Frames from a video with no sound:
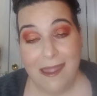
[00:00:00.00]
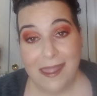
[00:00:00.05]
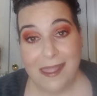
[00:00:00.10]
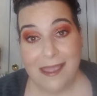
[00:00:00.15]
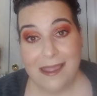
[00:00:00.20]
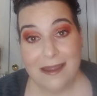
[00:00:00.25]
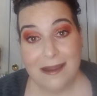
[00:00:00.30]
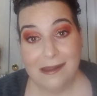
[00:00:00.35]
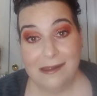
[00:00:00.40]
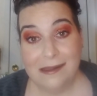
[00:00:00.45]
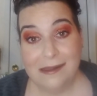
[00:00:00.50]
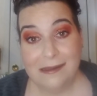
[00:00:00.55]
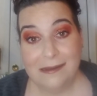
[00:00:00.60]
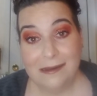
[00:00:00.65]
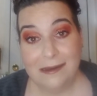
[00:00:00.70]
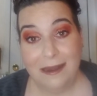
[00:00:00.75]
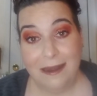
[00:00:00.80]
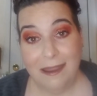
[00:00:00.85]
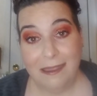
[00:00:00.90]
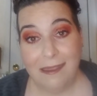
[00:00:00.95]

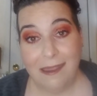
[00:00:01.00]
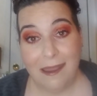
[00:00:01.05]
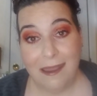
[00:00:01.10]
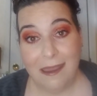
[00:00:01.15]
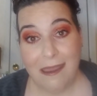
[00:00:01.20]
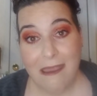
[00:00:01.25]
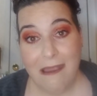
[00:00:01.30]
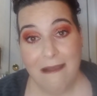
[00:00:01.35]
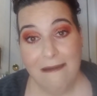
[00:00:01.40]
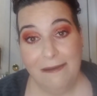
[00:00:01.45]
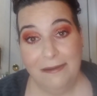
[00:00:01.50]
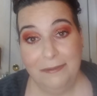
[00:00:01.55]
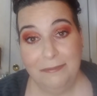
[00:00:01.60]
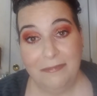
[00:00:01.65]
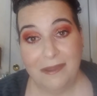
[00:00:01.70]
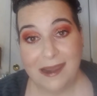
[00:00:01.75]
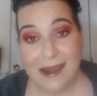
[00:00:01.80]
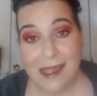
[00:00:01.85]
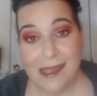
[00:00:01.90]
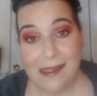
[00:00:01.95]
and um,
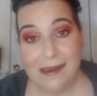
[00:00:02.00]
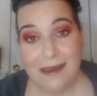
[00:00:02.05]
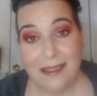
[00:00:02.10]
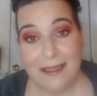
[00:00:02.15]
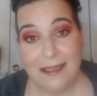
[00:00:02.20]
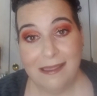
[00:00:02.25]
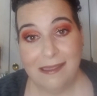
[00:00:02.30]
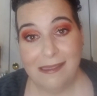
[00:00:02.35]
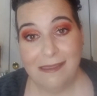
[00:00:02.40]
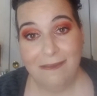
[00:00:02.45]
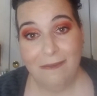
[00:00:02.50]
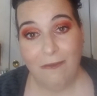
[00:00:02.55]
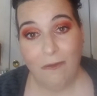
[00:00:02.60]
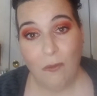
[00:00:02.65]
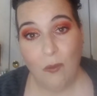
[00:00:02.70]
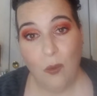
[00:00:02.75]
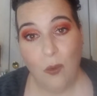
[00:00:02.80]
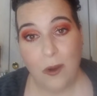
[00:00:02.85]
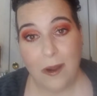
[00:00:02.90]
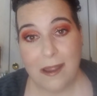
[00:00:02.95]
that is
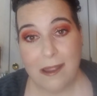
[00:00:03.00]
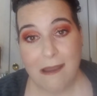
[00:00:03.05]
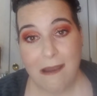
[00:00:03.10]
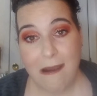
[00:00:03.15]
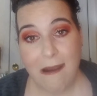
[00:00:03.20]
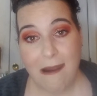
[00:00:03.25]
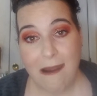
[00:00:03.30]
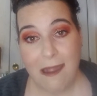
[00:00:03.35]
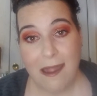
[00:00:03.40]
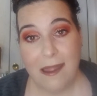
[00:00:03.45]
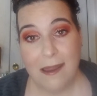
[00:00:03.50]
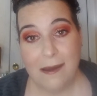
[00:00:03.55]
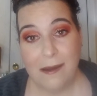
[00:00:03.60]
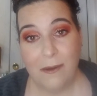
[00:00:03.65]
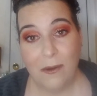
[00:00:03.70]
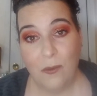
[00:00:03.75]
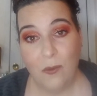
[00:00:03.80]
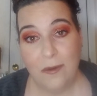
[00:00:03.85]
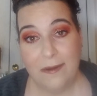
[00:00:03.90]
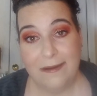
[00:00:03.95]
where I
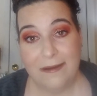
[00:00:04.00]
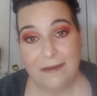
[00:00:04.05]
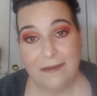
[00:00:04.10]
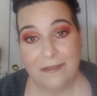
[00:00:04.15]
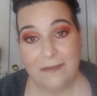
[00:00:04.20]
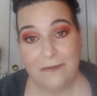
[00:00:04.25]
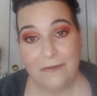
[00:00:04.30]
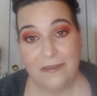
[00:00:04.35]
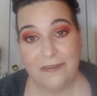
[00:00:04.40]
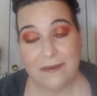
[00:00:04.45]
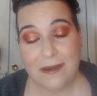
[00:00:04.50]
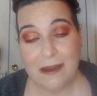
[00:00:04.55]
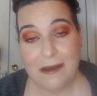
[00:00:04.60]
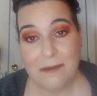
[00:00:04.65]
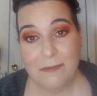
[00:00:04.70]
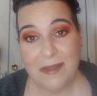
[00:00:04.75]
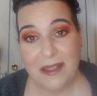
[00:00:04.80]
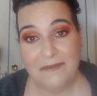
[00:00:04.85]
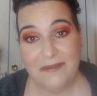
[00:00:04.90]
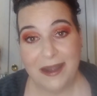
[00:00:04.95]
want to start
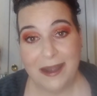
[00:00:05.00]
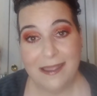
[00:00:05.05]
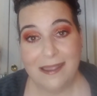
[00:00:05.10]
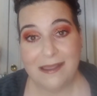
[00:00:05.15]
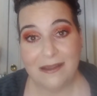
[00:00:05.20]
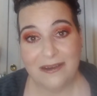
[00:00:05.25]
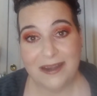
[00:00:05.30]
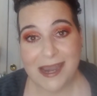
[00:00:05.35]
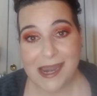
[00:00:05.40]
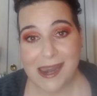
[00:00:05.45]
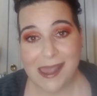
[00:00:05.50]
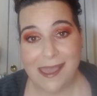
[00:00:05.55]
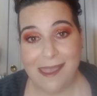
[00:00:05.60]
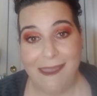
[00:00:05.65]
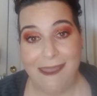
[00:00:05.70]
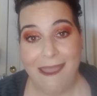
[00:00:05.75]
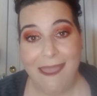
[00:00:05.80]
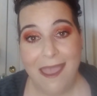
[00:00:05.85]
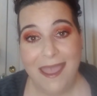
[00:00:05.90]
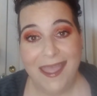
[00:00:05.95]
my video today.
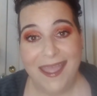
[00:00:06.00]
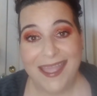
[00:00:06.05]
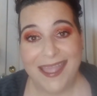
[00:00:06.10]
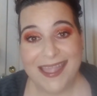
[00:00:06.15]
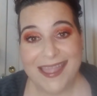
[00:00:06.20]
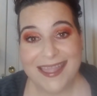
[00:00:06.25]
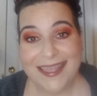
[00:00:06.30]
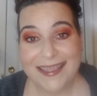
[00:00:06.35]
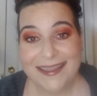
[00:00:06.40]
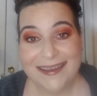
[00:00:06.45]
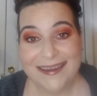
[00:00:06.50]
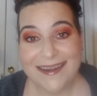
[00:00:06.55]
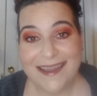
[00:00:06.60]
And